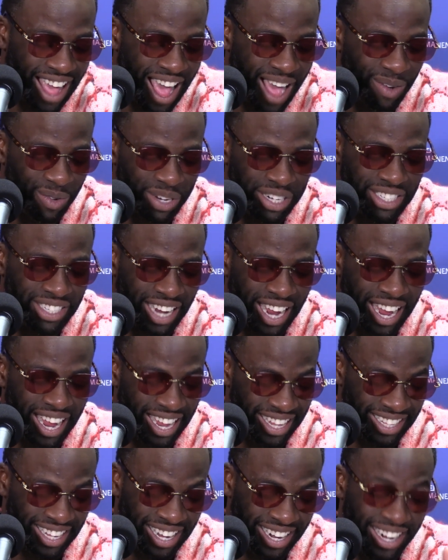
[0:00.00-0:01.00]
I wish I
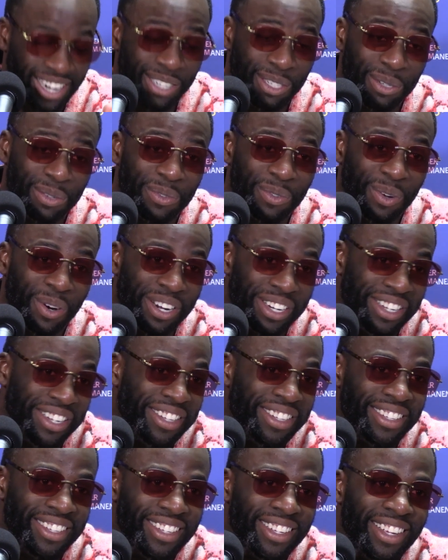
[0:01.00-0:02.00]
had that answer for you.
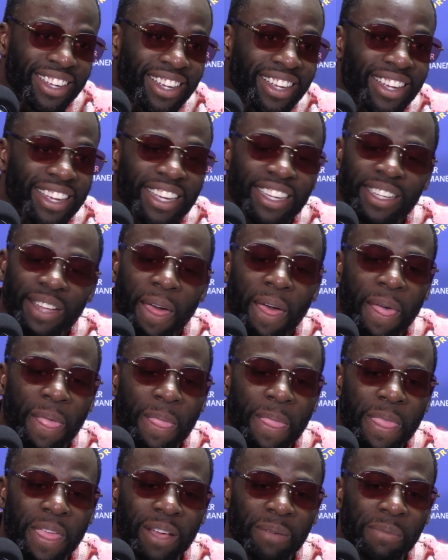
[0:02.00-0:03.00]

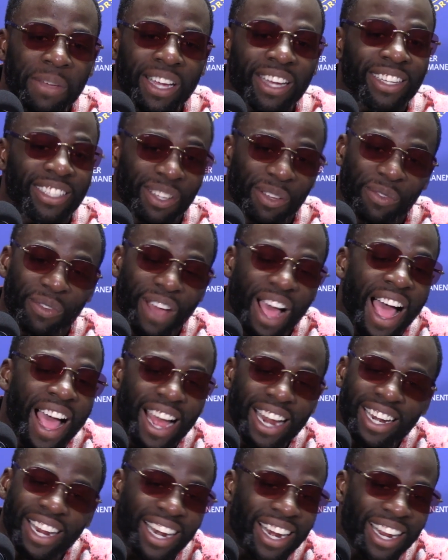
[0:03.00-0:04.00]
Because if I
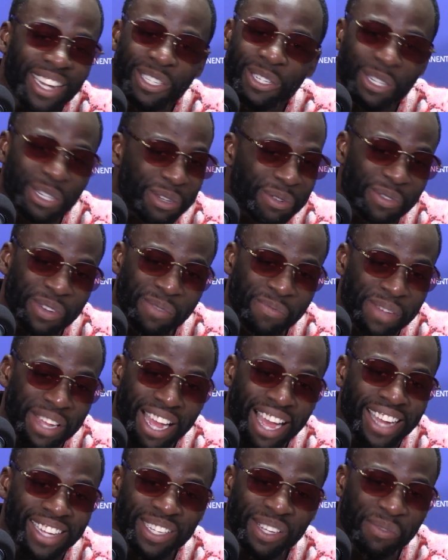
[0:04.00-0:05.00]
had that answer, you wouldn't
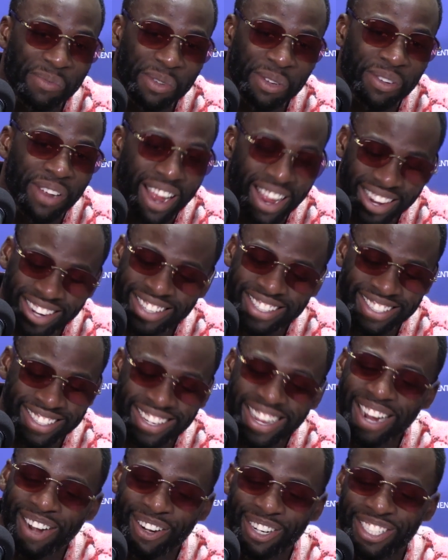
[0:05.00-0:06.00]
be asking me. I can
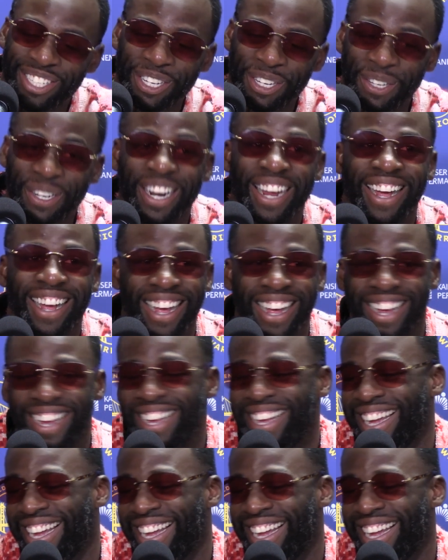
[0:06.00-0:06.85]
guarantee you that.